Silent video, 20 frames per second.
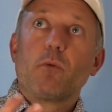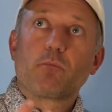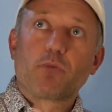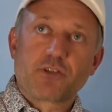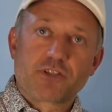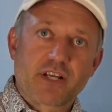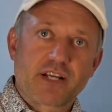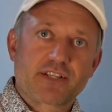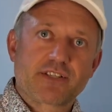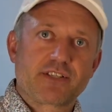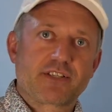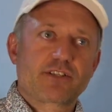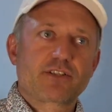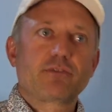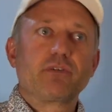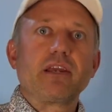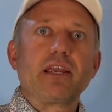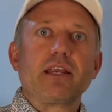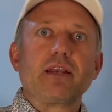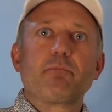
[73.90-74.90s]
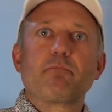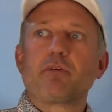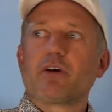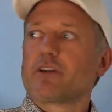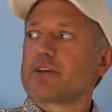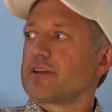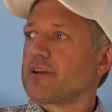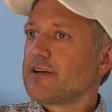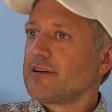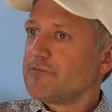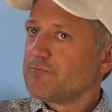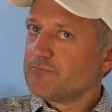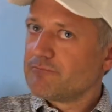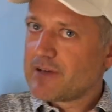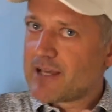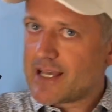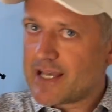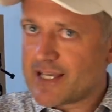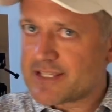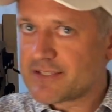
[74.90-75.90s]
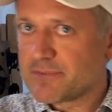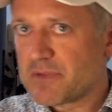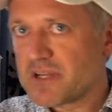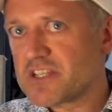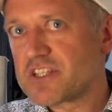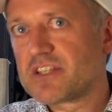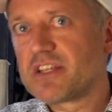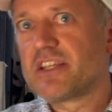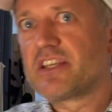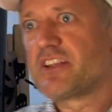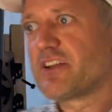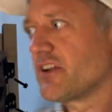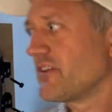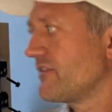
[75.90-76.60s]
projected screen, but as I mentioned in the